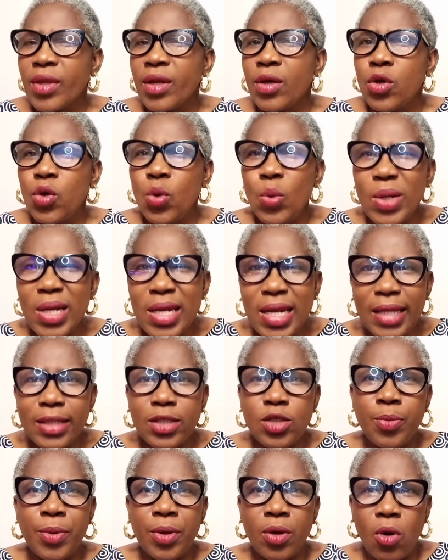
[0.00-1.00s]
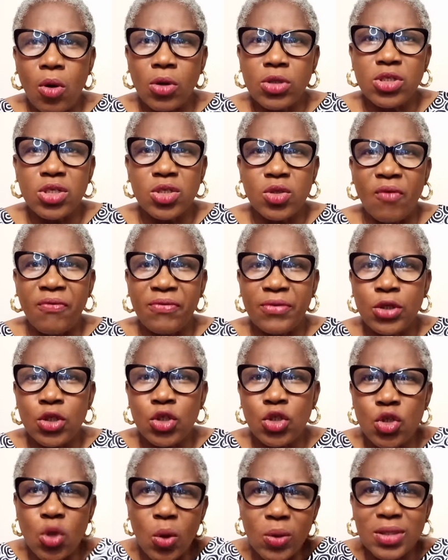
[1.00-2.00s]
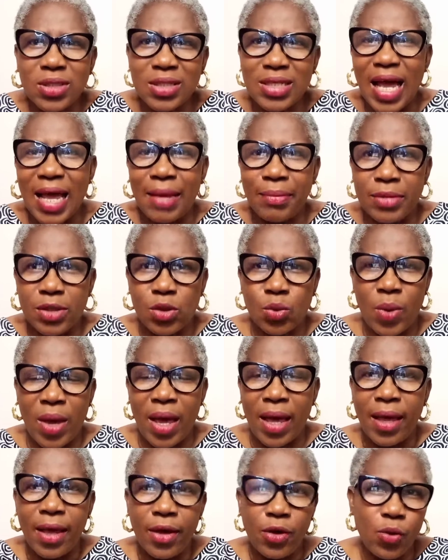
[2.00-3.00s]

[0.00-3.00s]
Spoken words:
you need to be conscious of those times where